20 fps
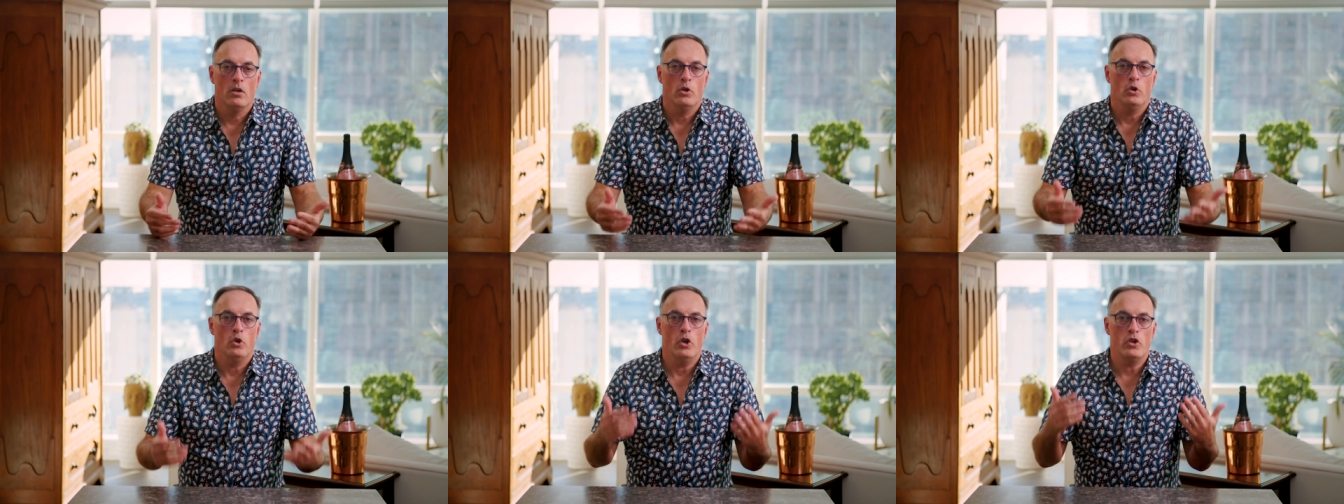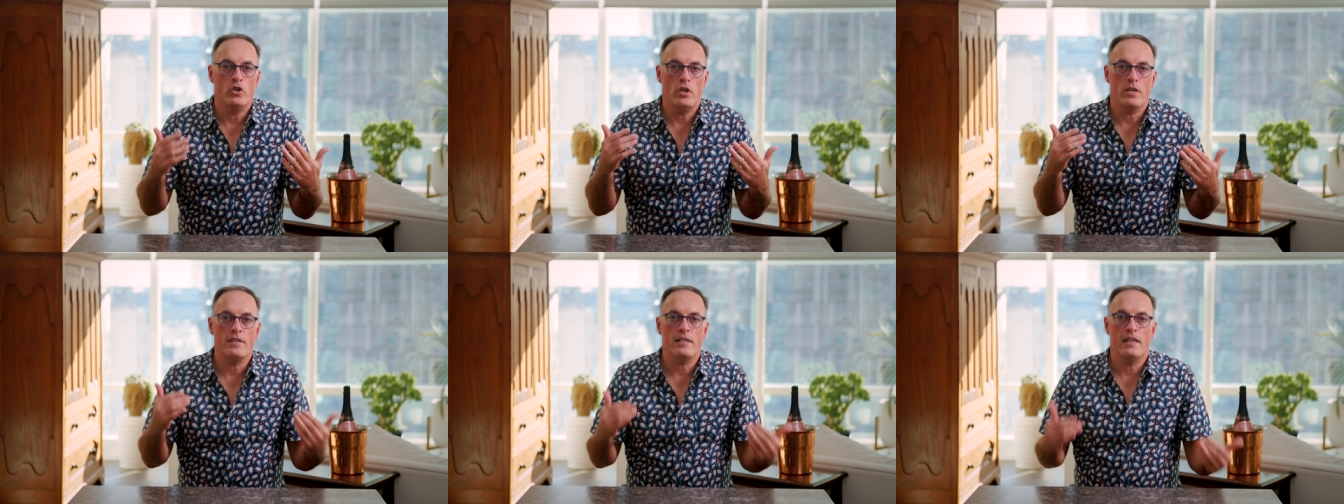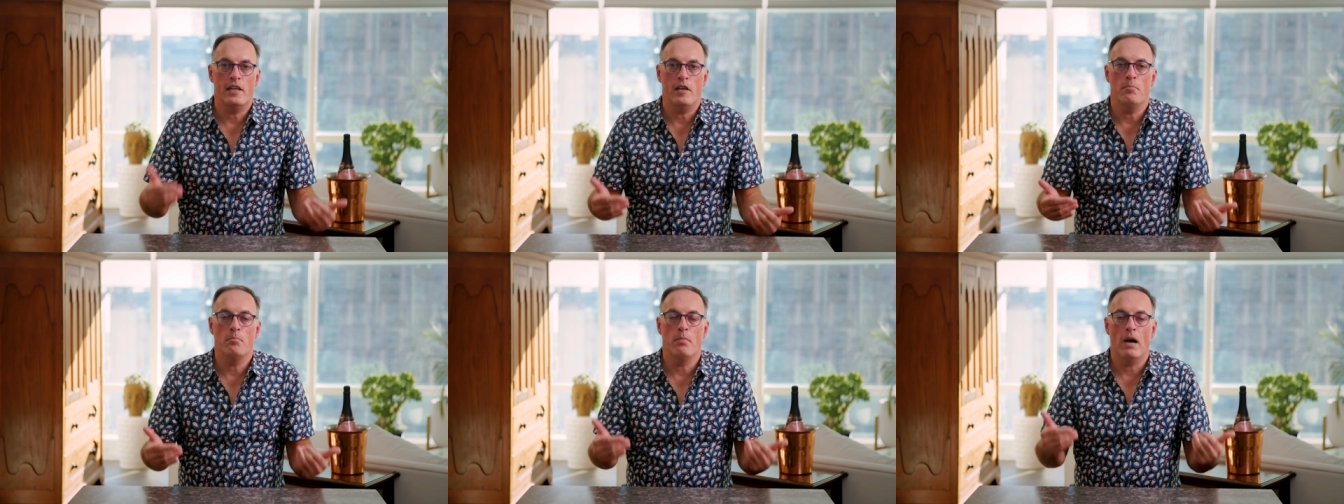You just
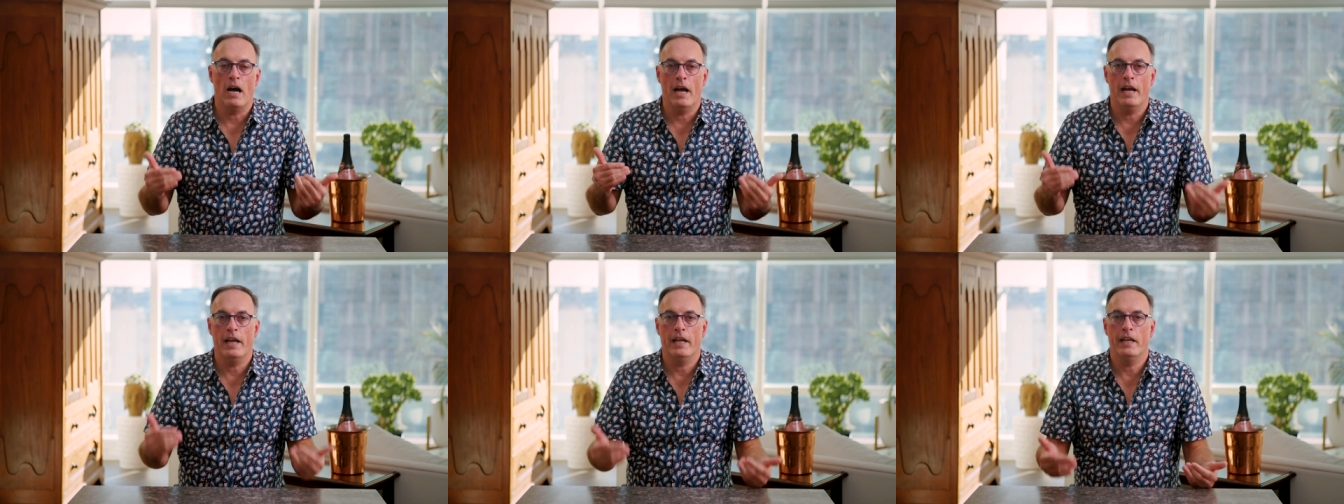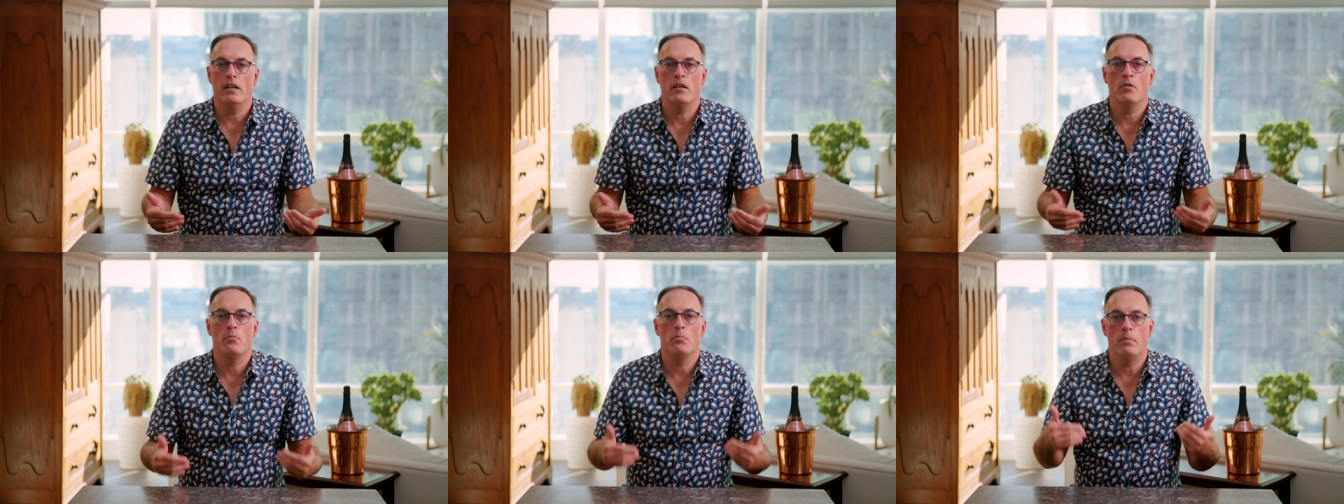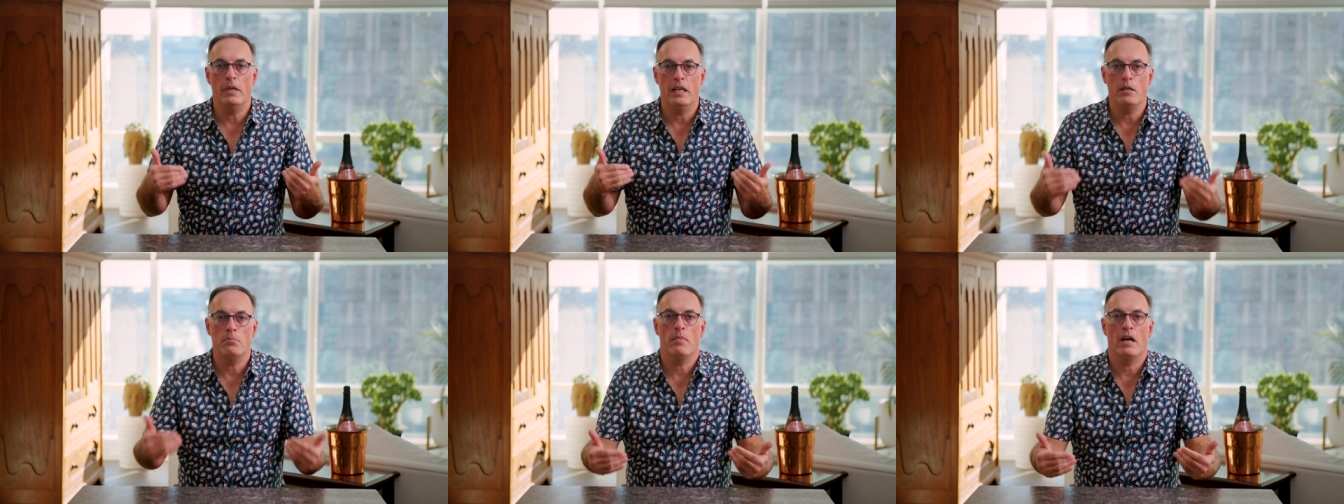keep buying
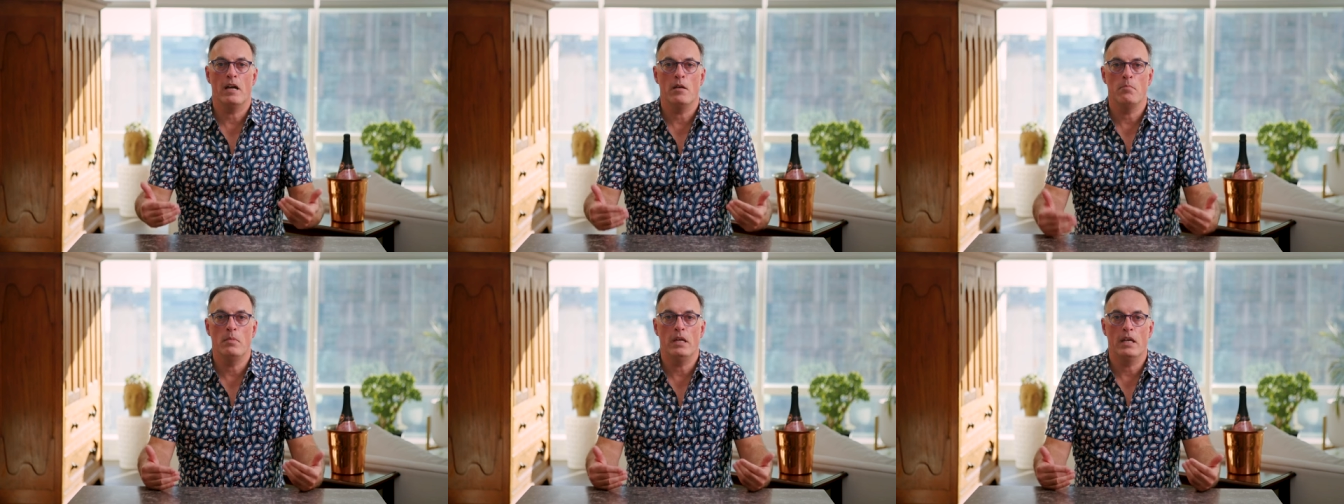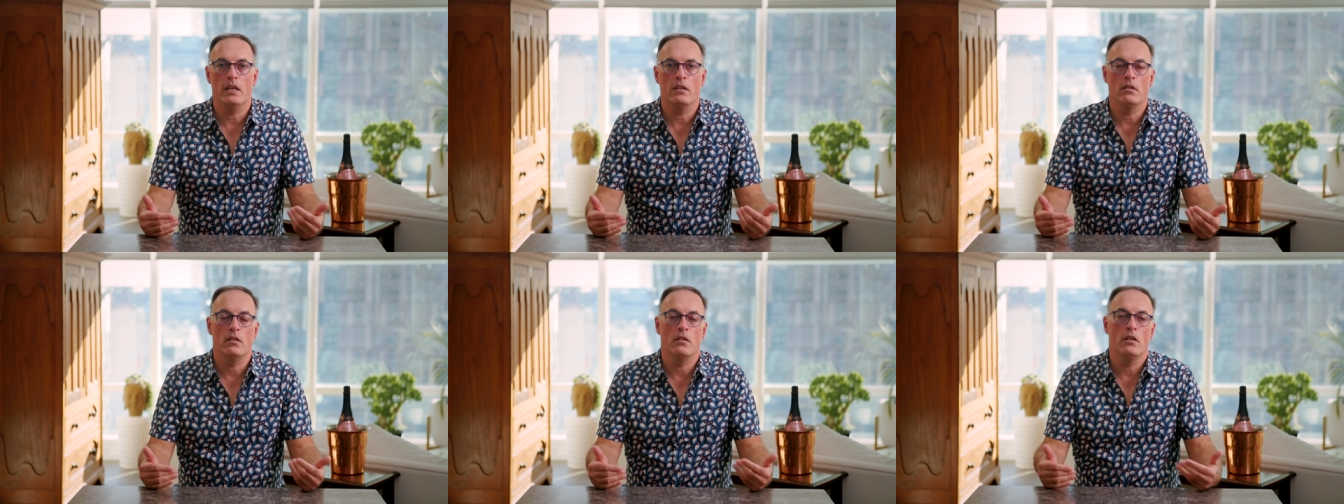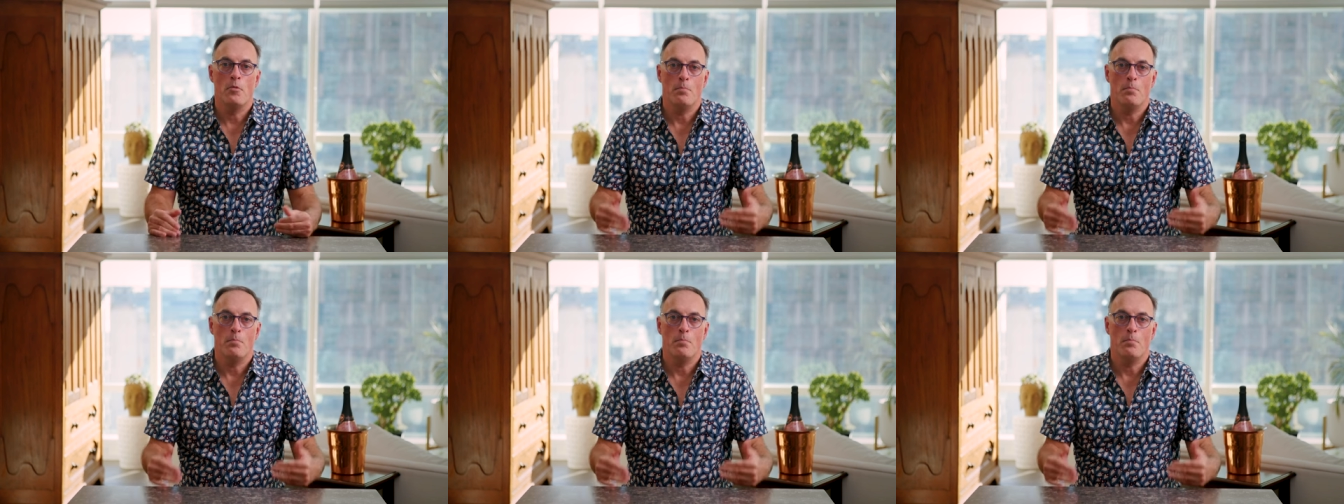bit by bit,